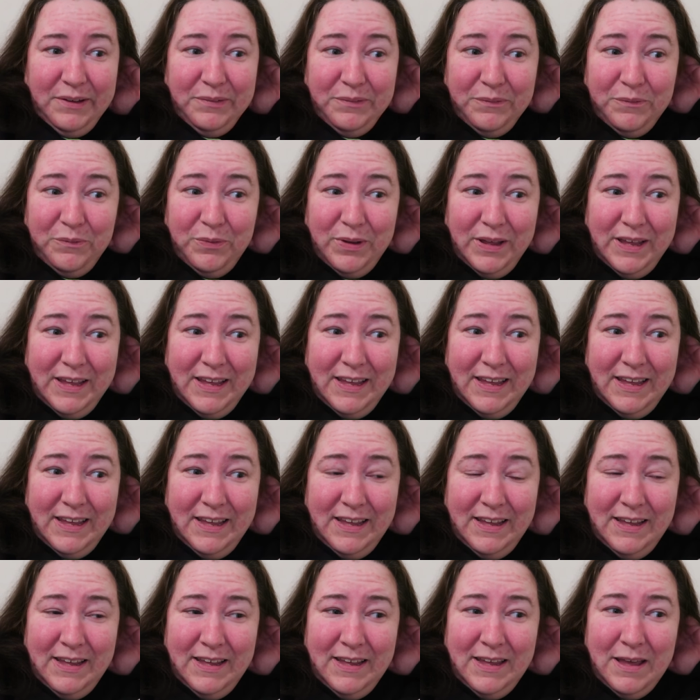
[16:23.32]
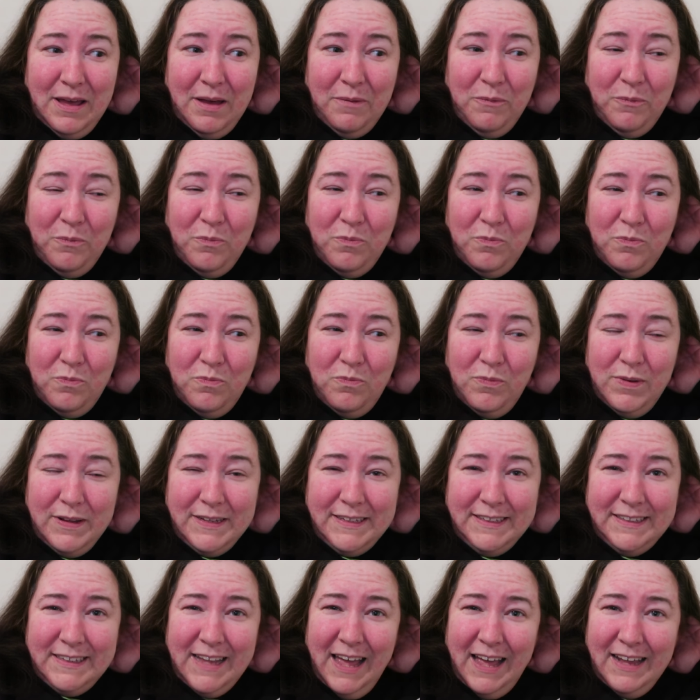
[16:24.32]
We
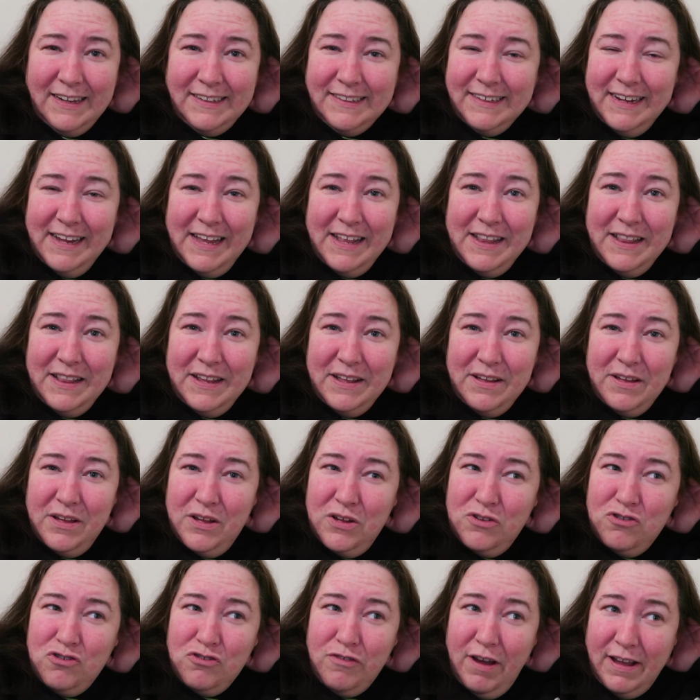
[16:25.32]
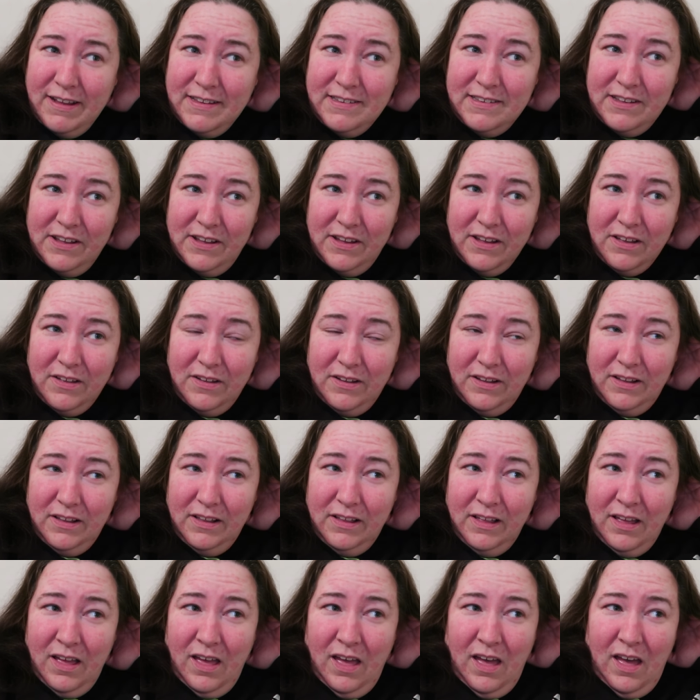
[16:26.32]
were sat in the dress
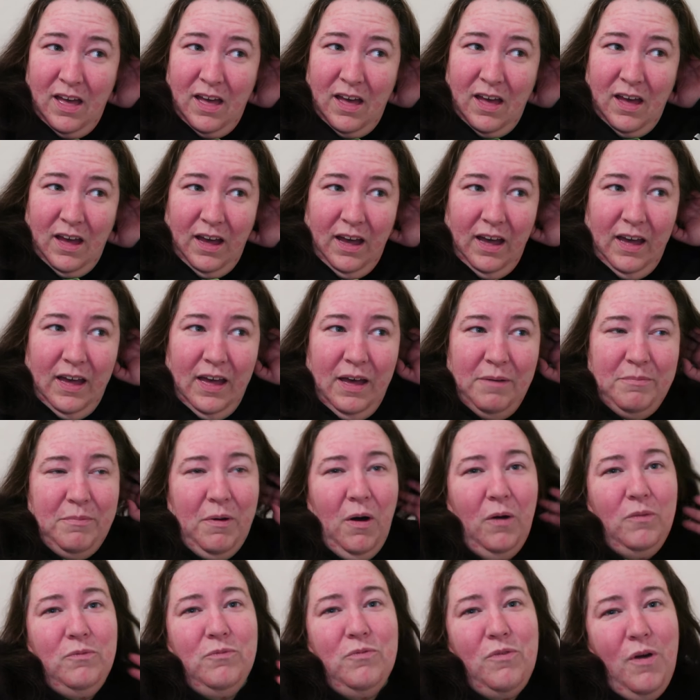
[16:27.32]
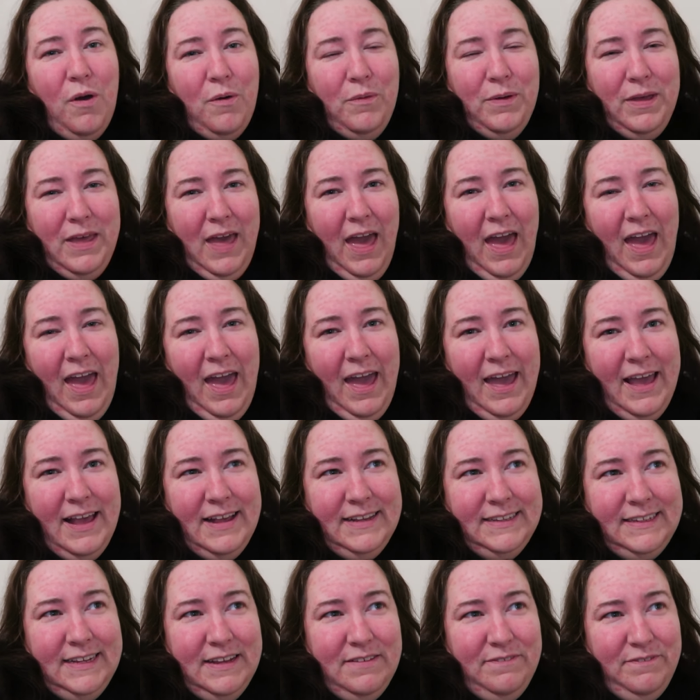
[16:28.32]
circle on row
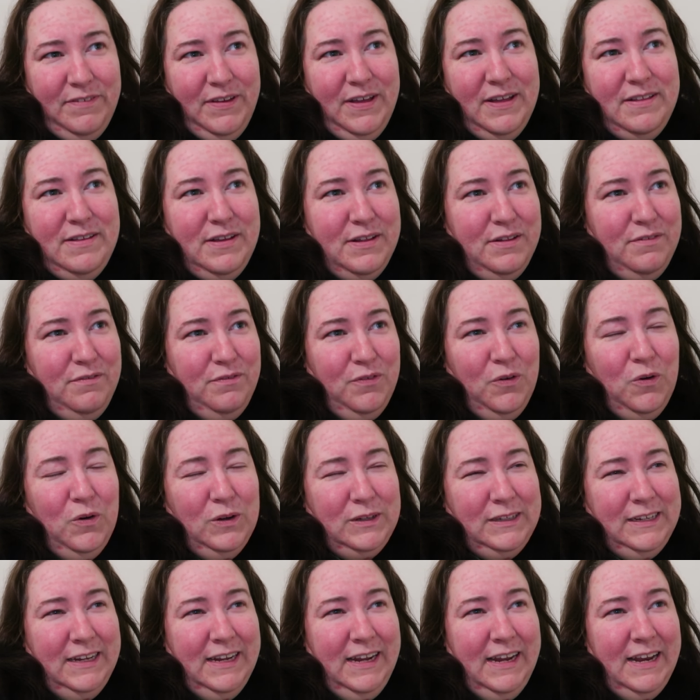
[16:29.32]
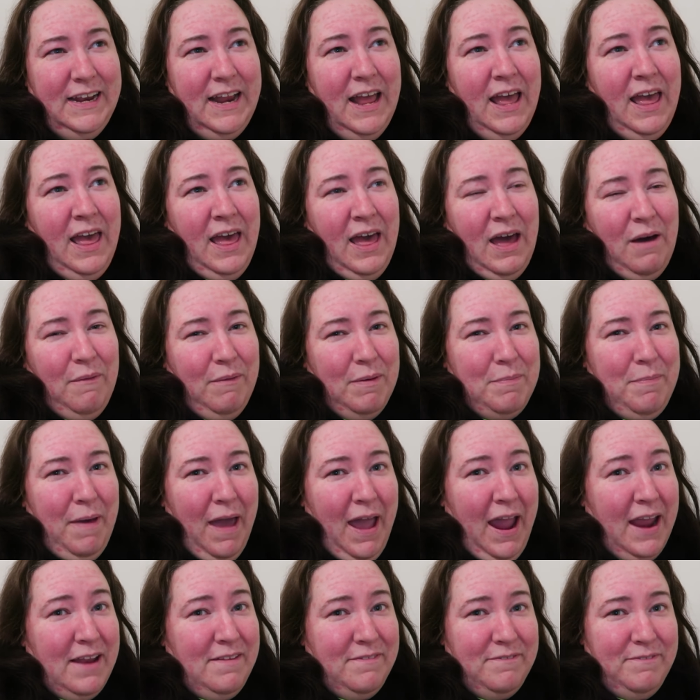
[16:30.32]
K, seat 13 and 14. We
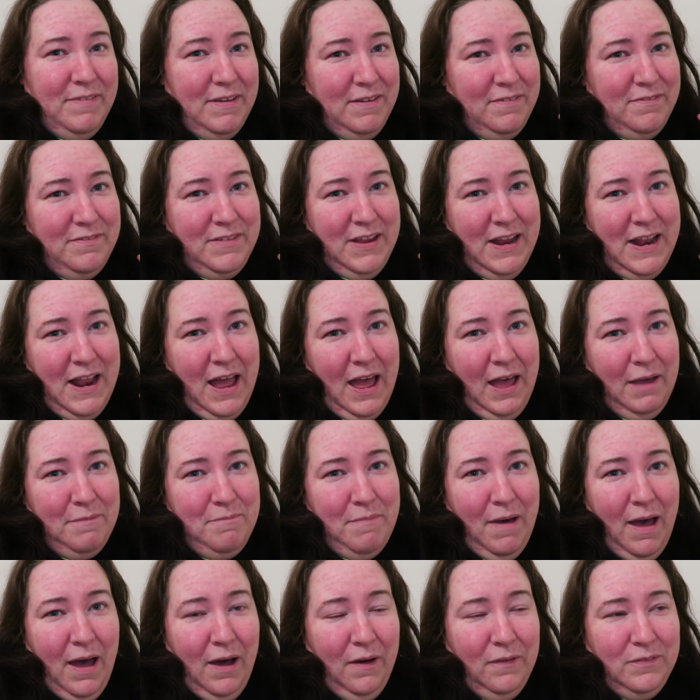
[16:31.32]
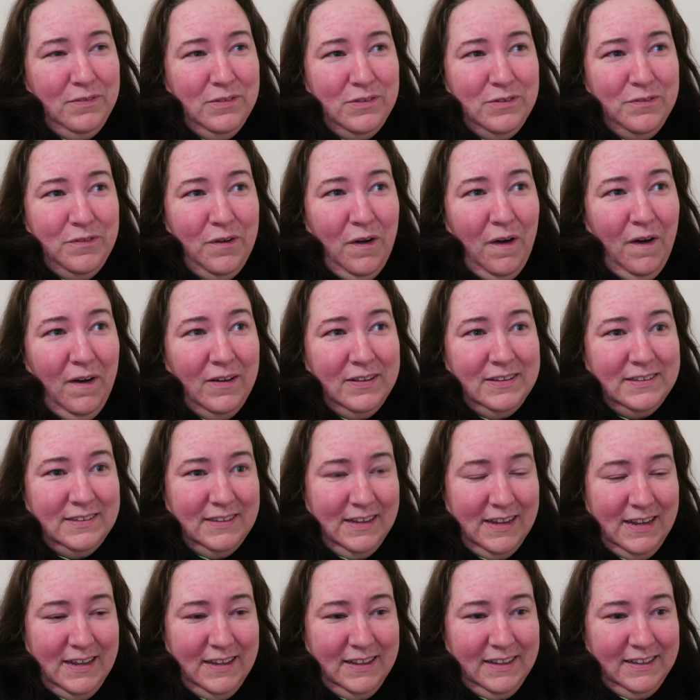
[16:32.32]
paid £59 for our
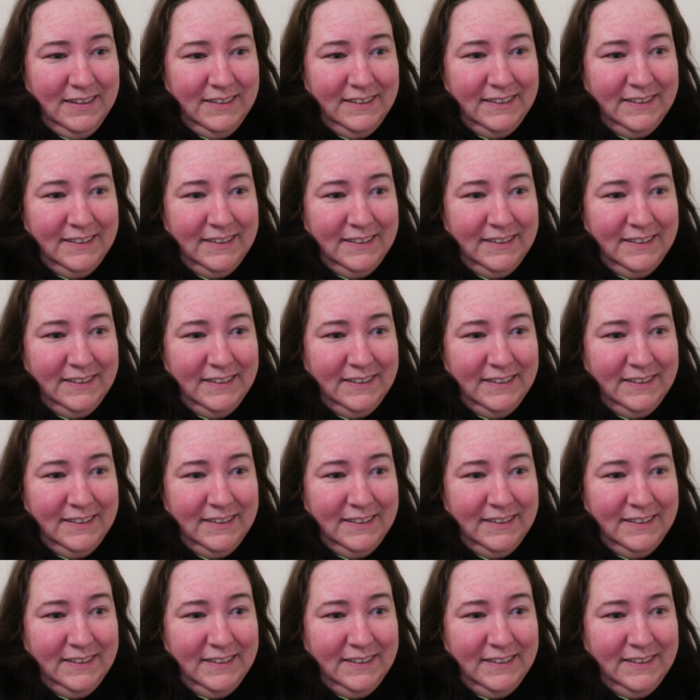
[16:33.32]
seat.